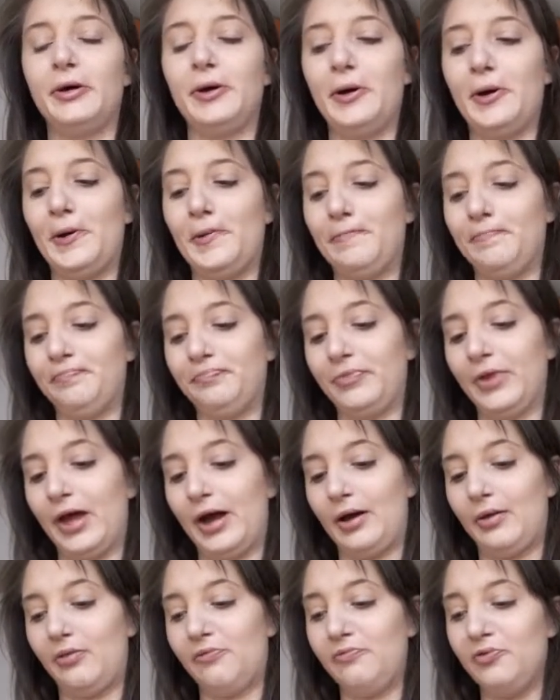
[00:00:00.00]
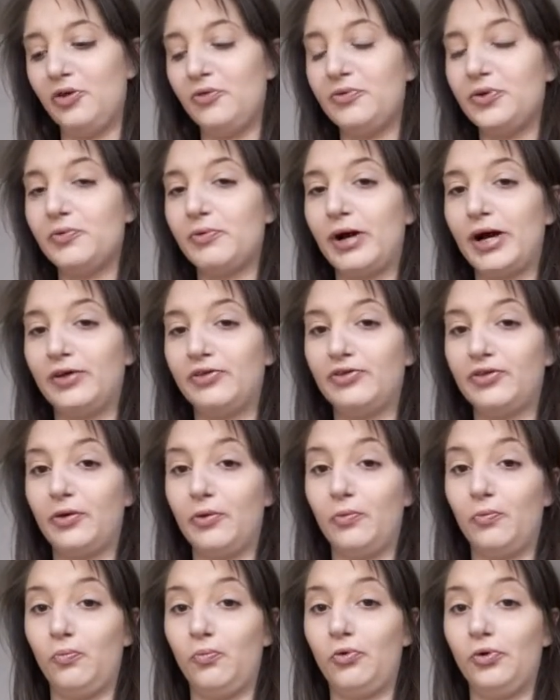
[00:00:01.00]
and a few of you asked
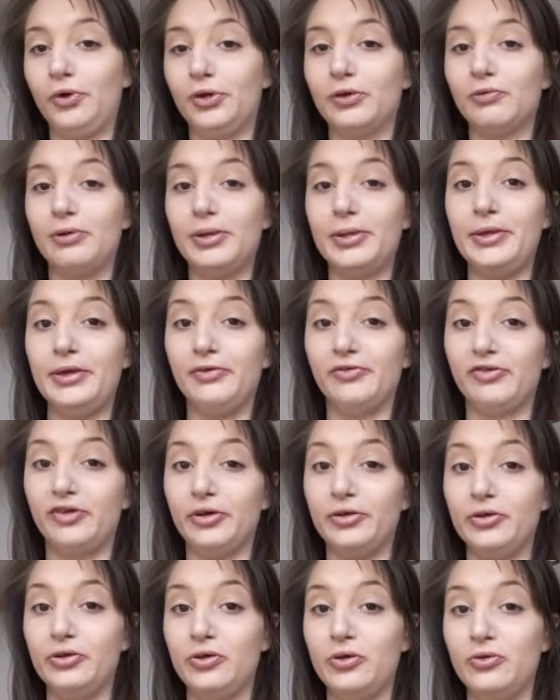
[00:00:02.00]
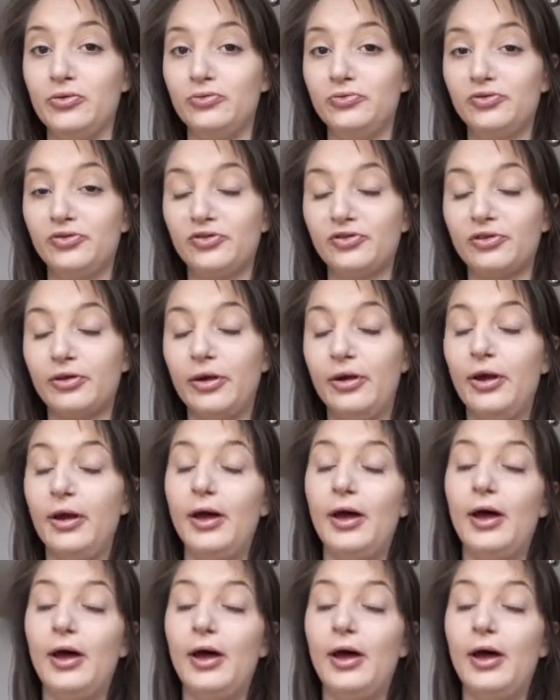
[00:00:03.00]
what ingredients I used.